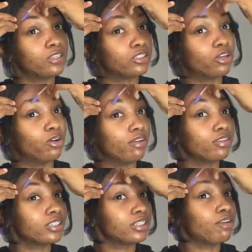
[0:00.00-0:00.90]
so
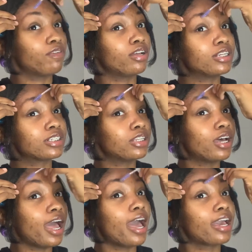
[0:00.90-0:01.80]
ever since I found this little
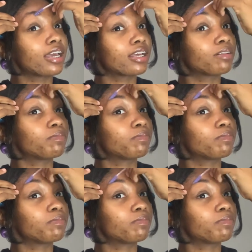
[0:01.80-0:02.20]
hack